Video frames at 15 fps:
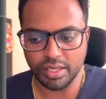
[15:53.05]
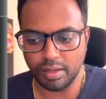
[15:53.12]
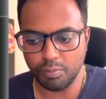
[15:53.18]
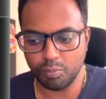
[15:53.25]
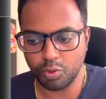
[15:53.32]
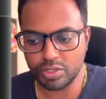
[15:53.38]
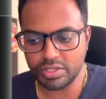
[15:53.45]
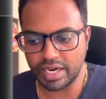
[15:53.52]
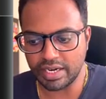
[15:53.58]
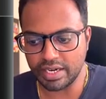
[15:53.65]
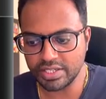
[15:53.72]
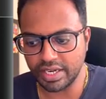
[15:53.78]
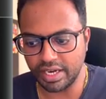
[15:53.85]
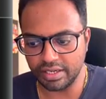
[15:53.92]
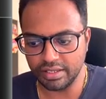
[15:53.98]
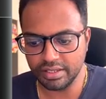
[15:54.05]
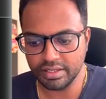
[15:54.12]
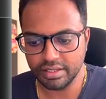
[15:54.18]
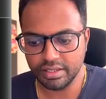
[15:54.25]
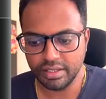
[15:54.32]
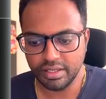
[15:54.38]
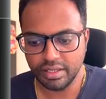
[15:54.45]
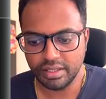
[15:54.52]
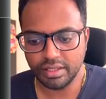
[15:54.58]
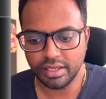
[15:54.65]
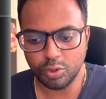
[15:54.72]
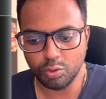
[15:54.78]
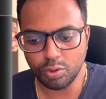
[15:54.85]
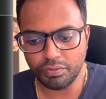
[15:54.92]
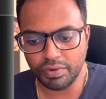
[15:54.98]
import standard scaler, then
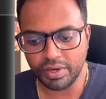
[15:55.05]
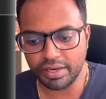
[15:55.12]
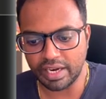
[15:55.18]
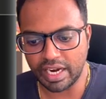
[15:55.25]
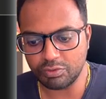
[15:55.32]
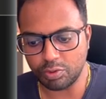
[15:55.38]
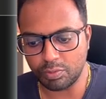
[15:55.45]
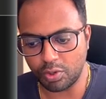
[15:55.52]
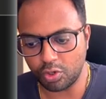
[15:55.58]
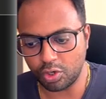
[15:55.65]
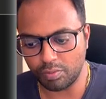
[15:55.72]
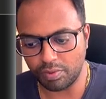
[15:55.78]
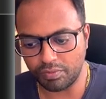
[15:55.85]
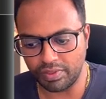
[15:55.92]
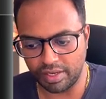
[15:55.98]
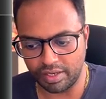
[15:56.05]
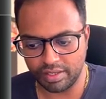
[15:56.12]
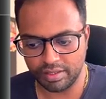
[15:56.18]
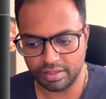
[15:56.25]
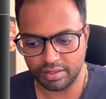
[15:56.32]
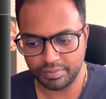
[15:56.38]
do a fit transform on top of that.